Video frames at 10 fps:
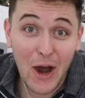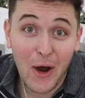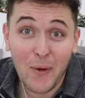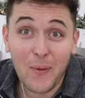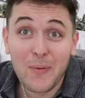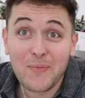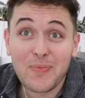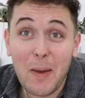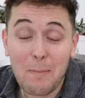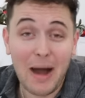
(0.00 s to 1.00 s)
Yo,
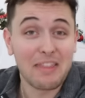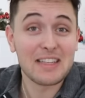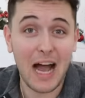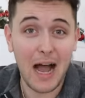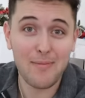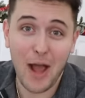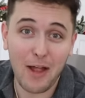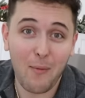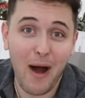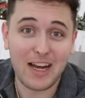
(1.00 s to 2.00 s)
it. By the time y'all
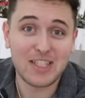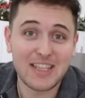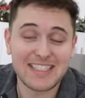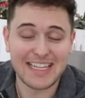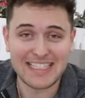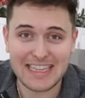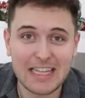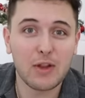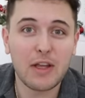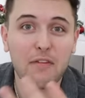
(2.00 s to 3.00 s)
are watching this, it's
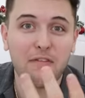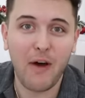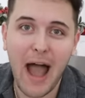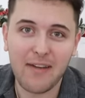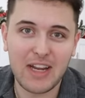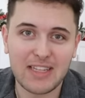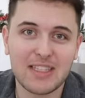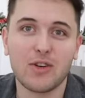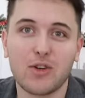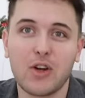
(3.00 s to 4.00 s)
literally five days
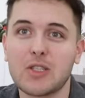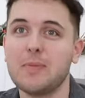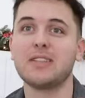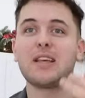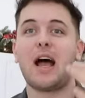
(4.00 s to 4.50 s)
until Christmas.